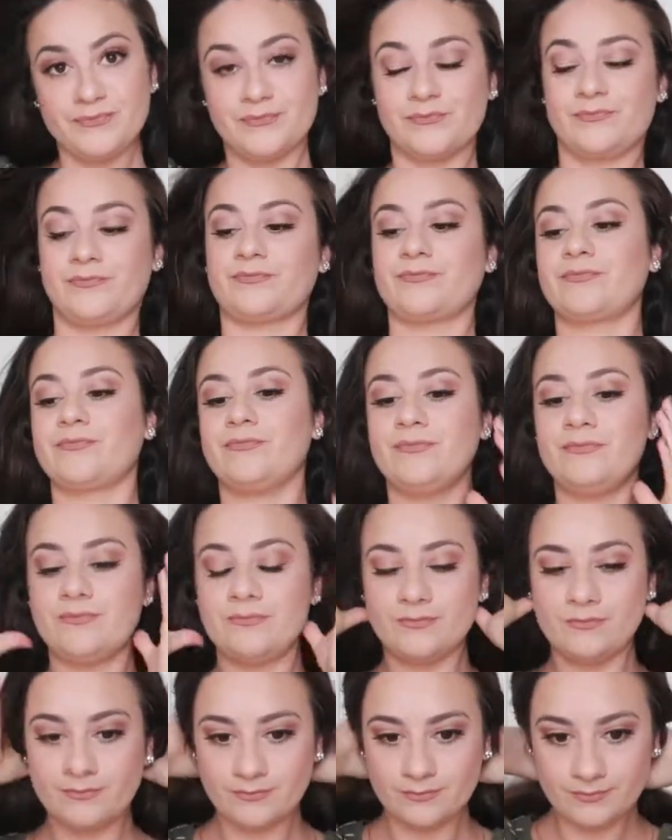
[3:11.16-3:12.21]

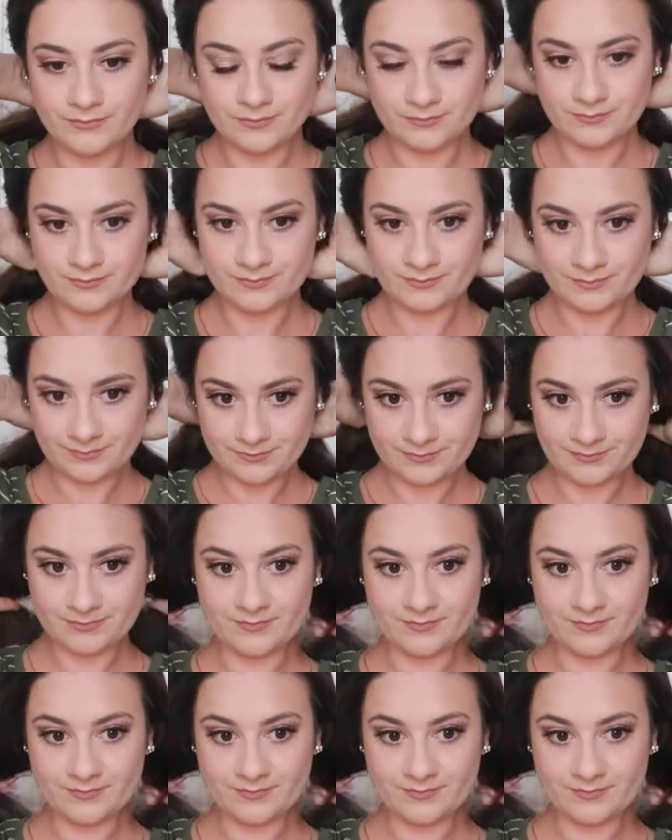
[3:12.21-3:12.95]
Nothing is said.